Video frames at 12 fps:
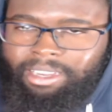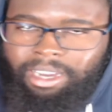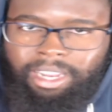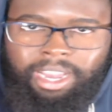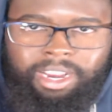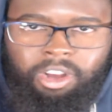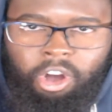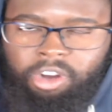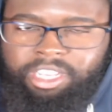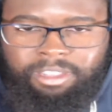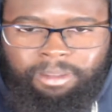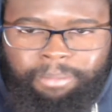I like in all
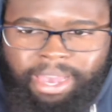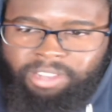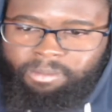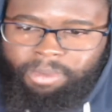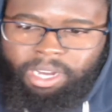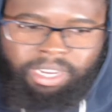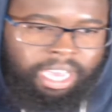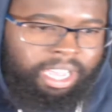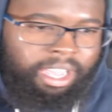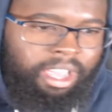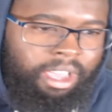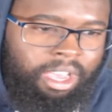these debates about
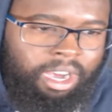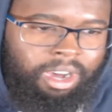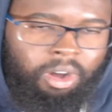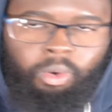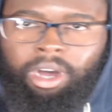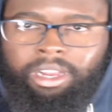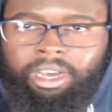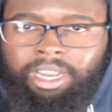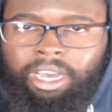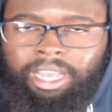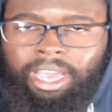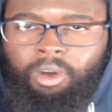like oh uh,
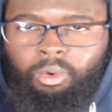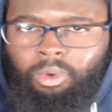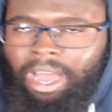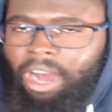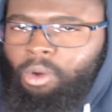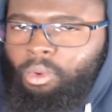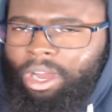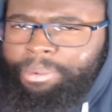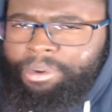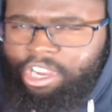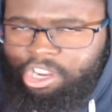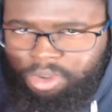uh, uh like how what
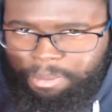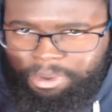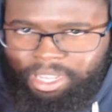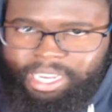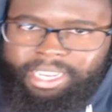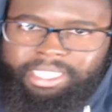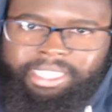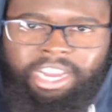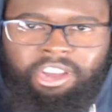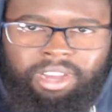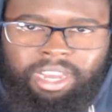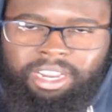player would play in this
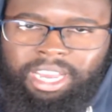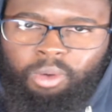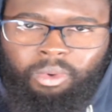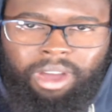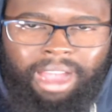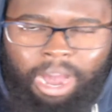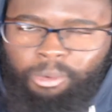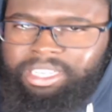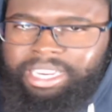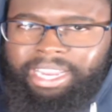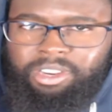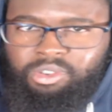era and like how
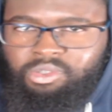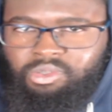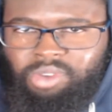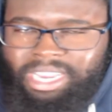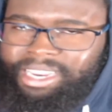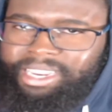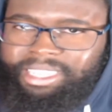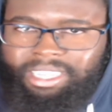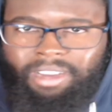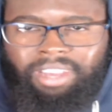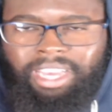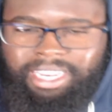would they do and
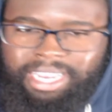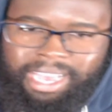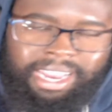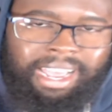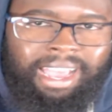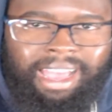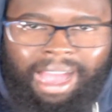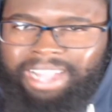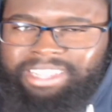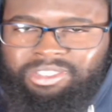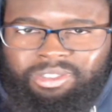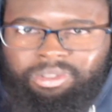stuff like that.
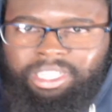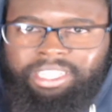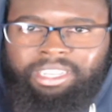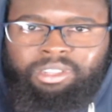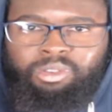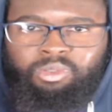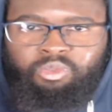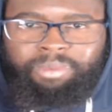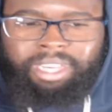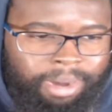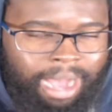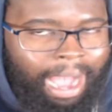I just don't think it's true
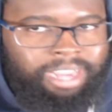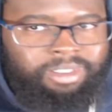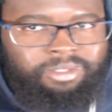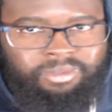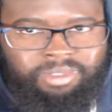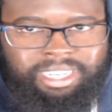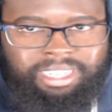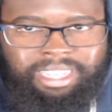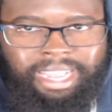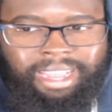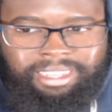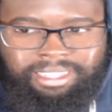because I agree
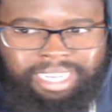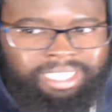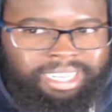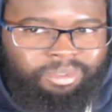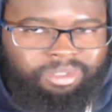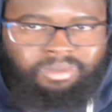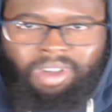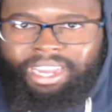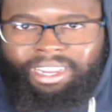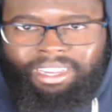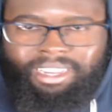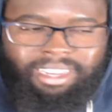that JJ was
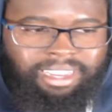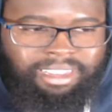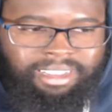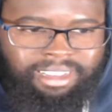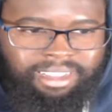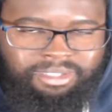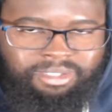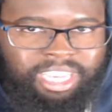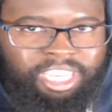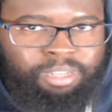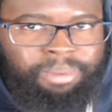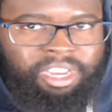right.
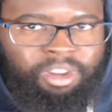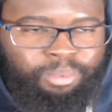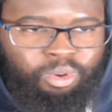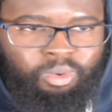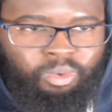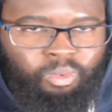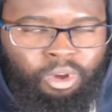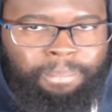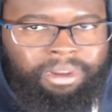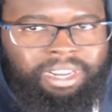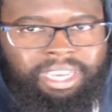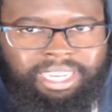These people were
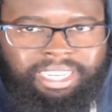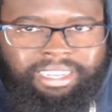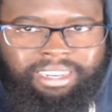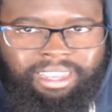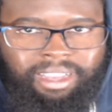playing